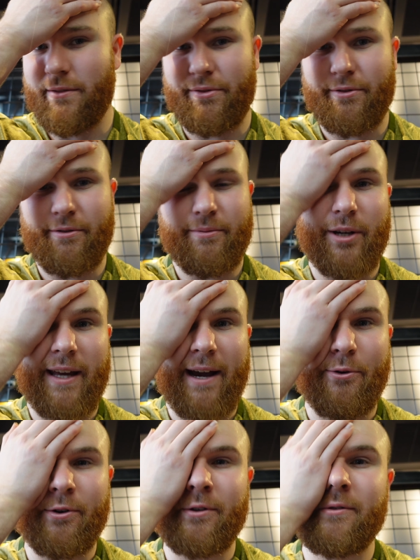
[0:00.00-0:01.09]
for an hour,
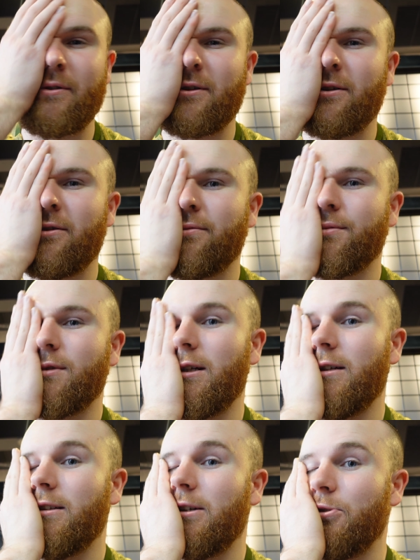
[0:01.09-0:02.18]
and yeah,
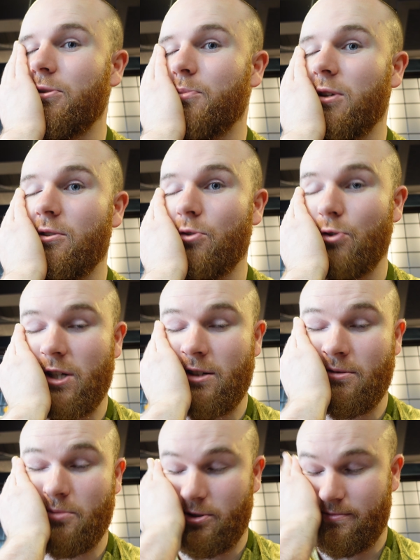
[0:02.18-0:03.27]
that would have been annoying,
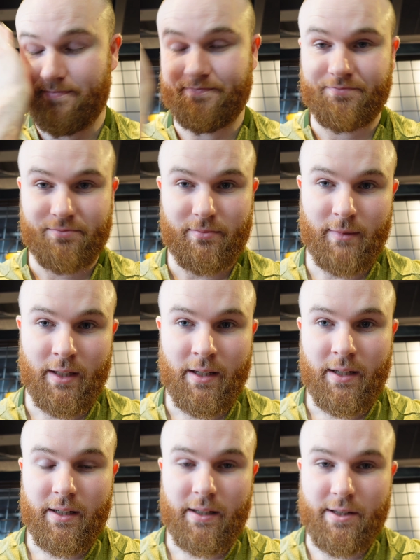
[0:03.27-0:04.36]
but
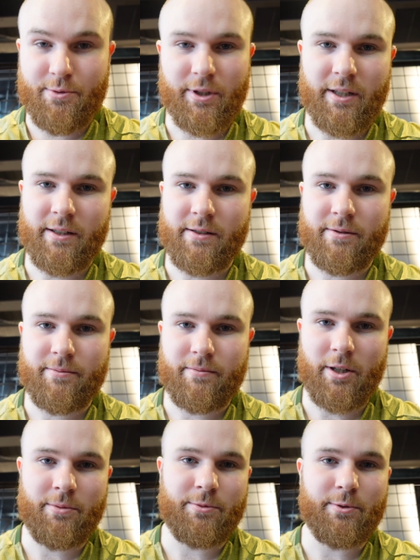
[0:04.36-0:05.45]
it is what it is.
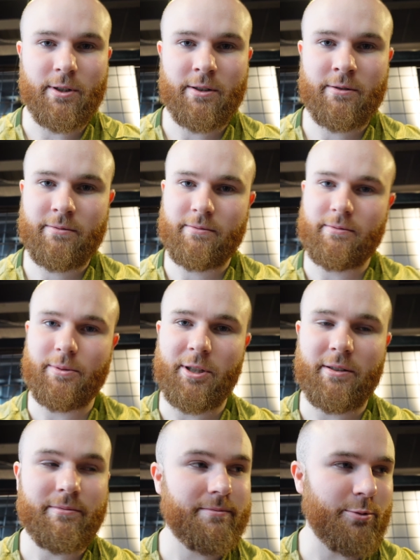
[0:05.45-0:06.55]
I mean,
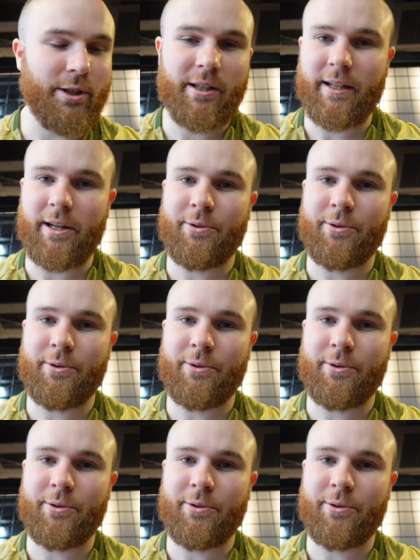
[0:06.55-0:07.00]
we're here now.